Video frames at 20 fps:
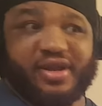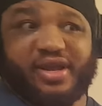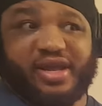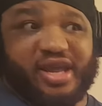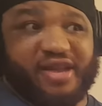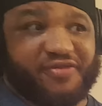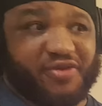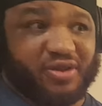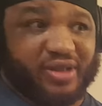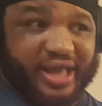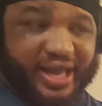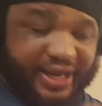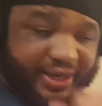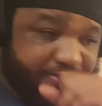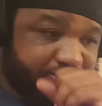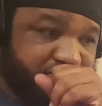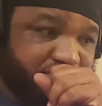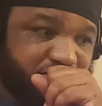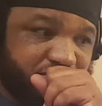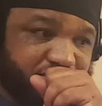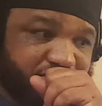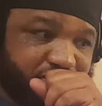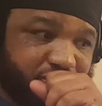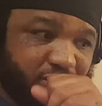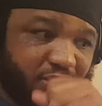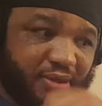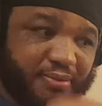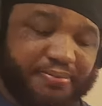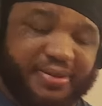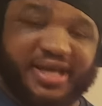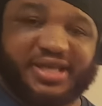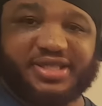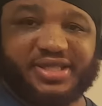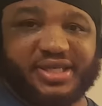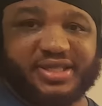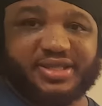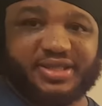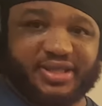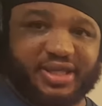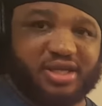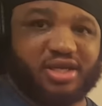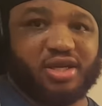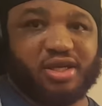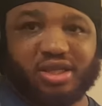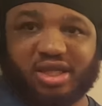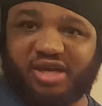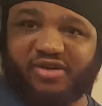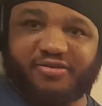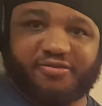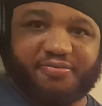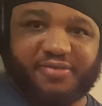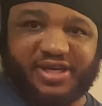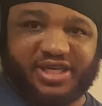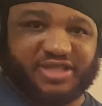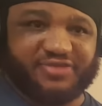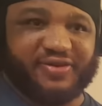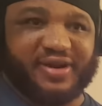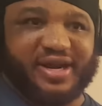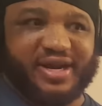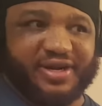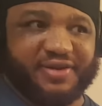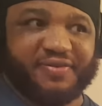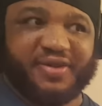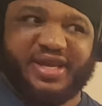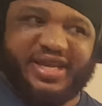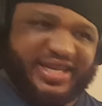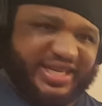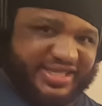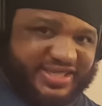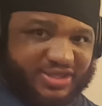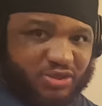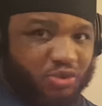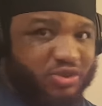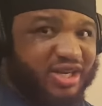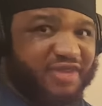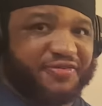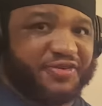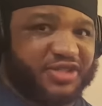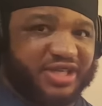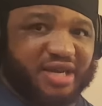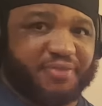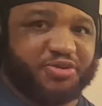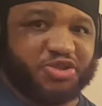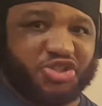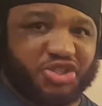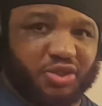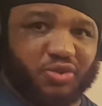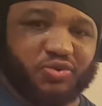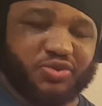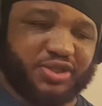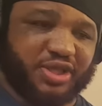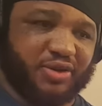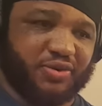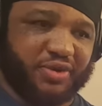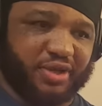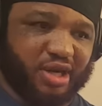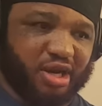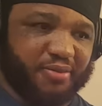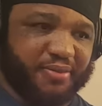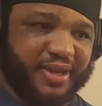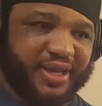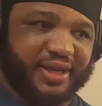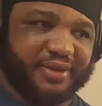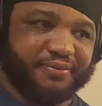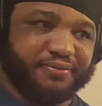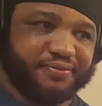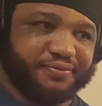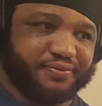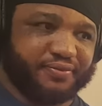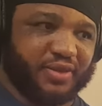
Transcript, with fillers: If you like BGST, Your Love, Beastfire. It's two different type of shows, though. You know what I mean?